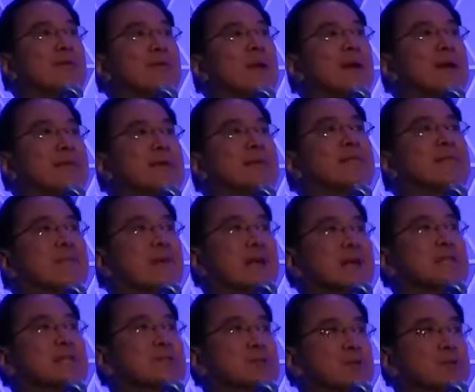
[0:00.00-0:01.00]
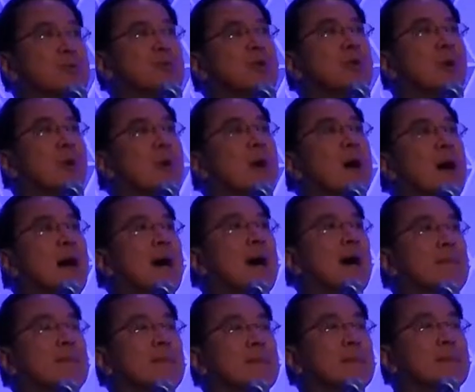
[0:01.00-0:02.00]
you had the phrase, do no
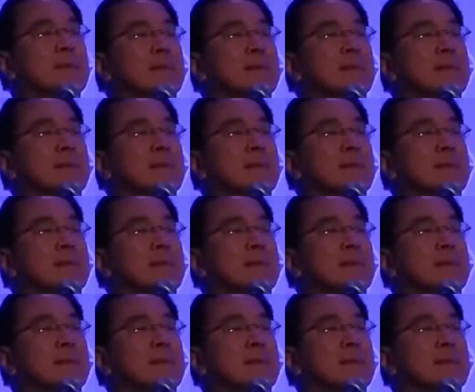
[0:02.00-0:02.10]
harm.